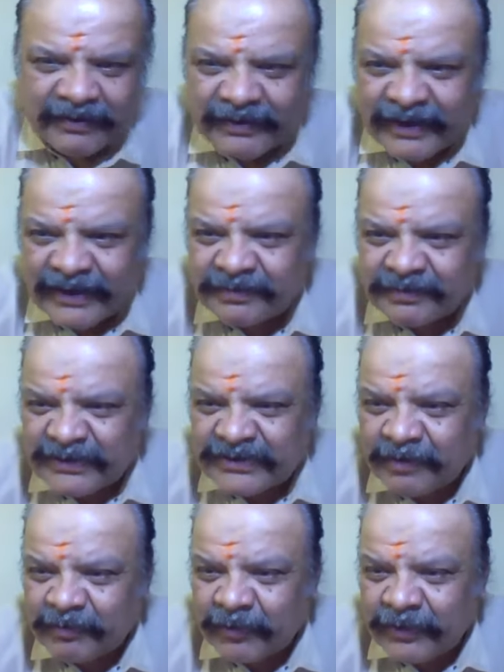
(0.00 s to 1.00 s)
Yes,
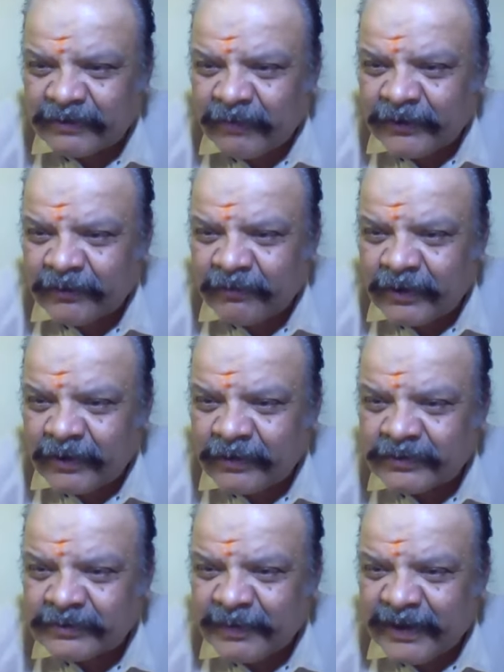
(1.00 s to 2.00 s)
Mister Puri, what you want
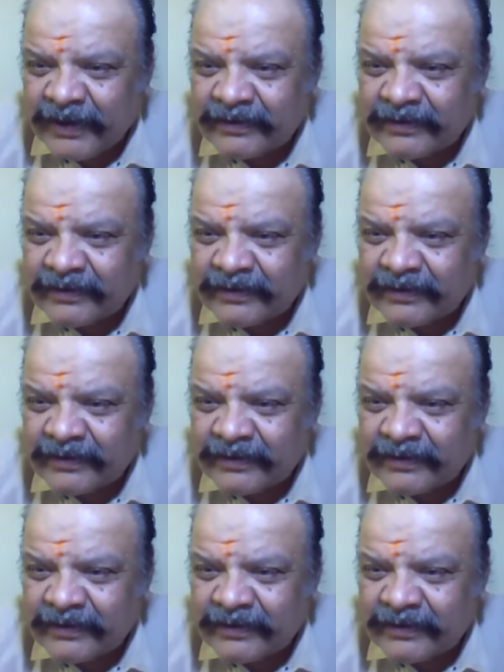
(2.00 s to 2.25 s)
to speak,